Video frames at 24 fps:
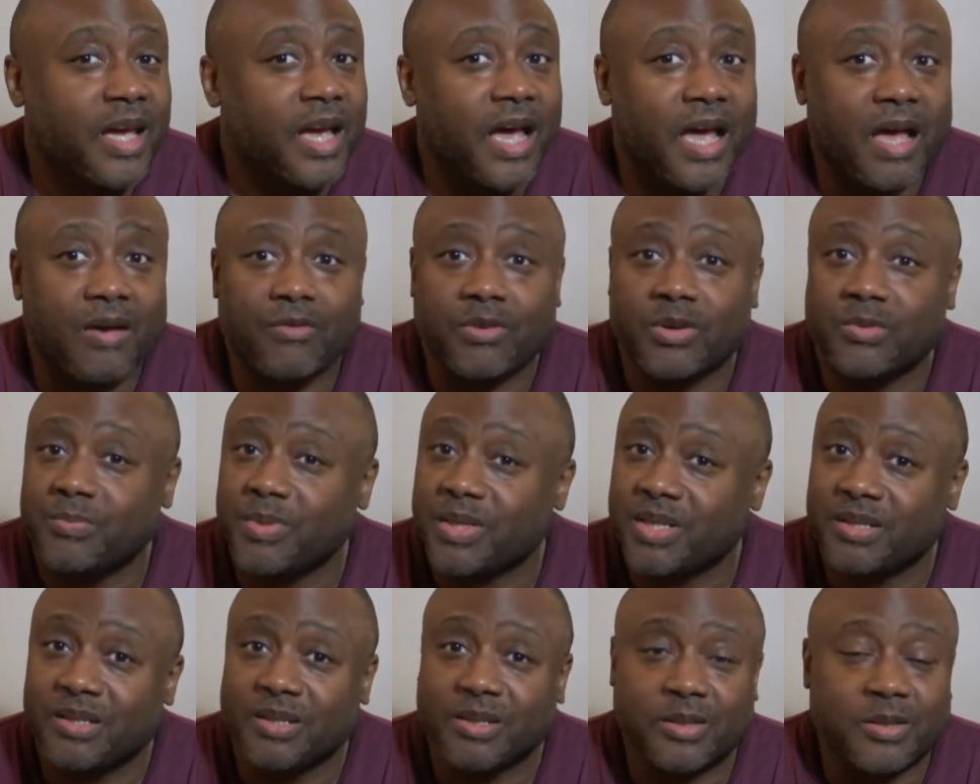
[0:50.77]
I would
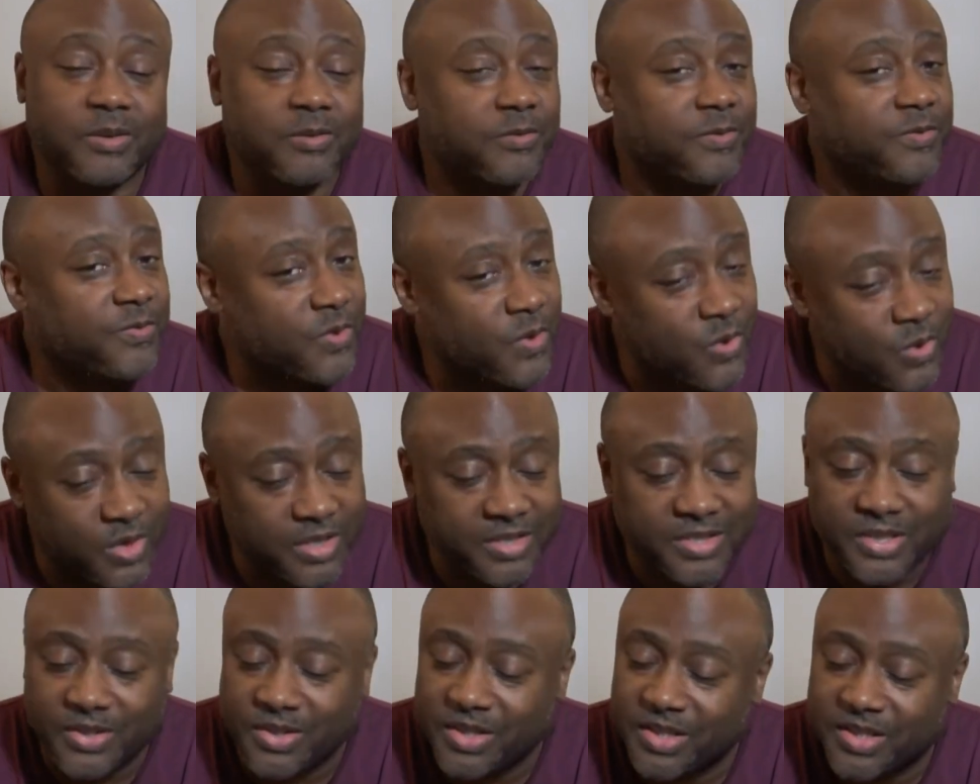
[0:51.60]
be looking
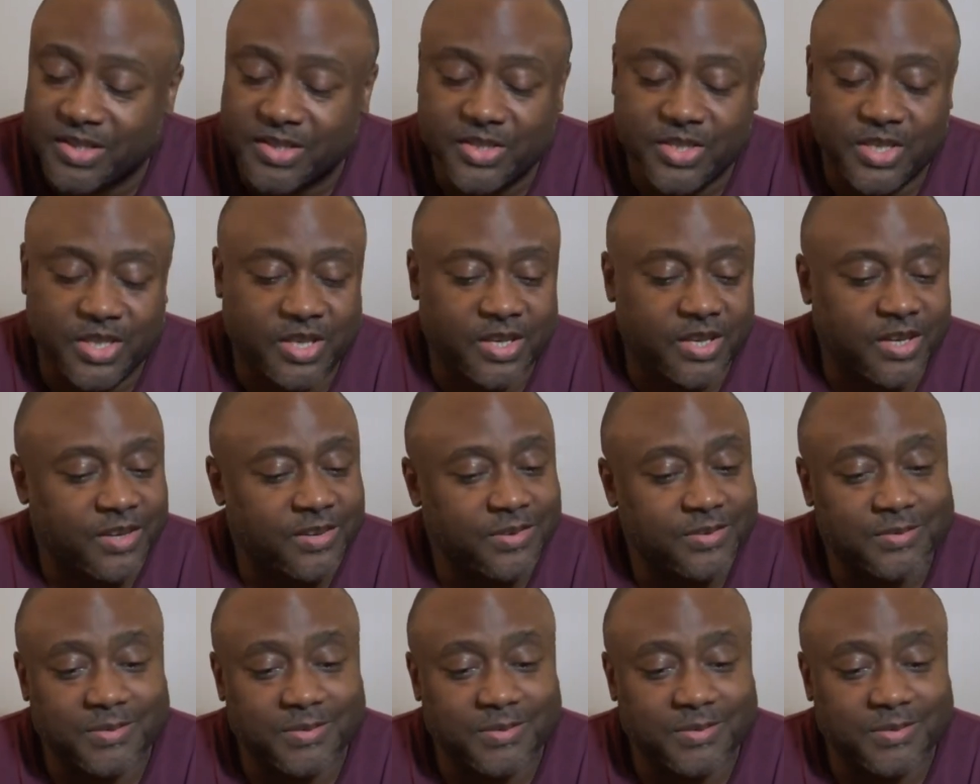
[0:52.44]
forward to this year.